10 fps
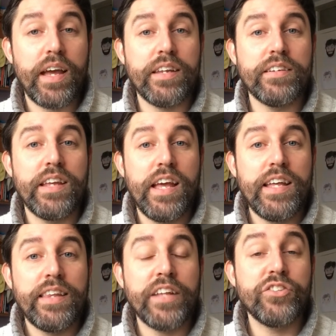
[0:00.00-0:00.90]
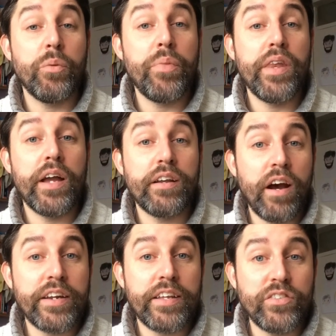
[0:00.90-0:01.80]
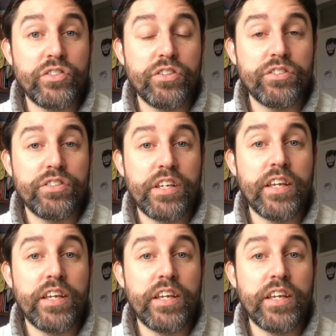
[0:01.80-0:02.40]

and that's something that God gives us.